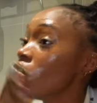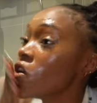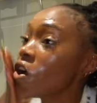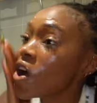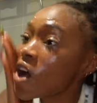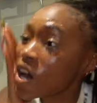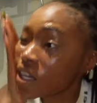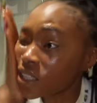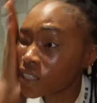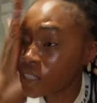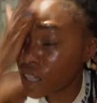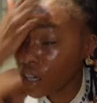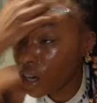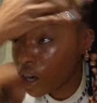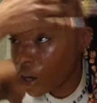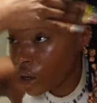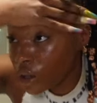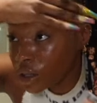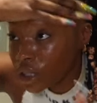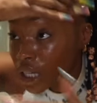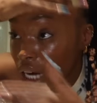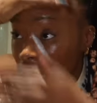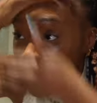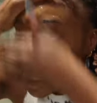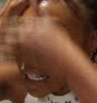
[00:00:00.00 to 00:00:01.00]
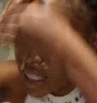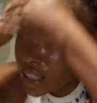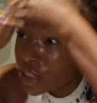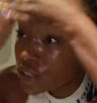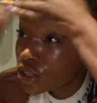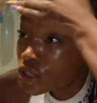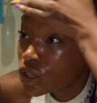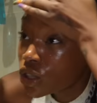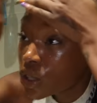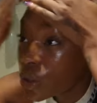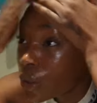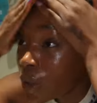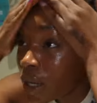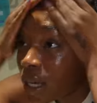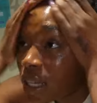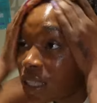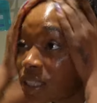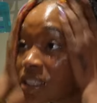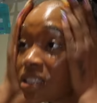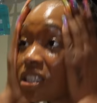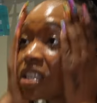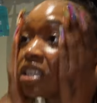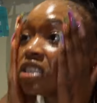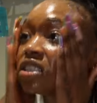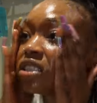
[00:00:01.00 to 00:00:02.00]
Last load I need to do
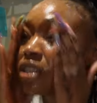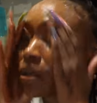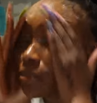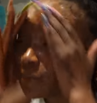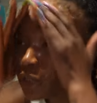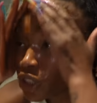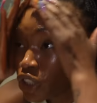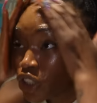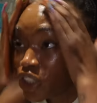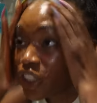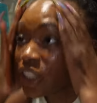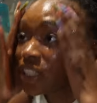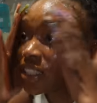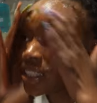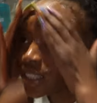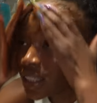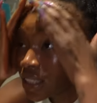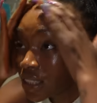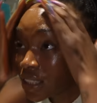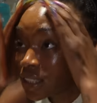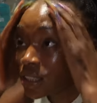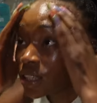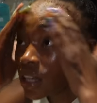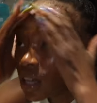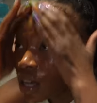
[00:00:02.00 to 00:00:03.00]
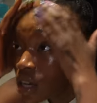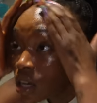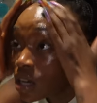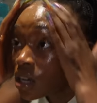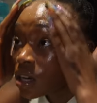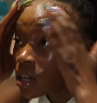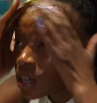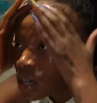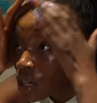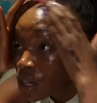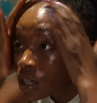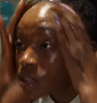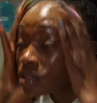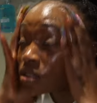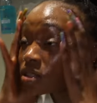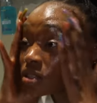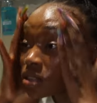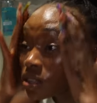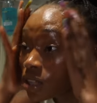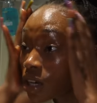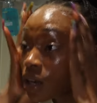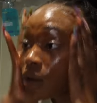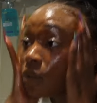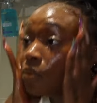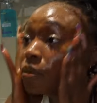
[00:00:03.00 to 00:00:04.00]
is some sheets.
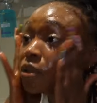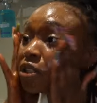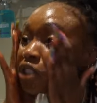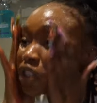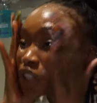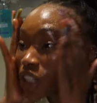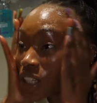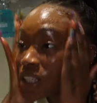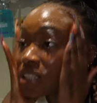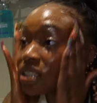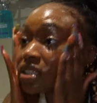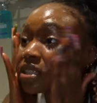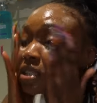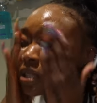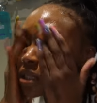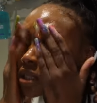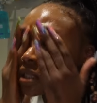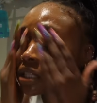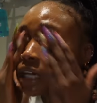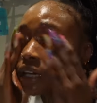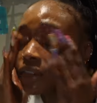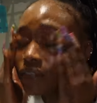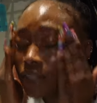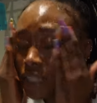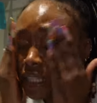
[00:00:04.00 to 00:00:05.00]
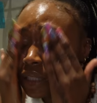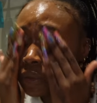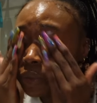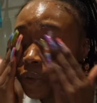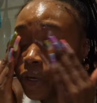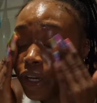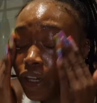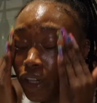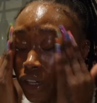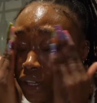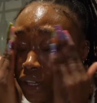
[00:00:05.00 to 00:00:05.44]
So I think that's pretty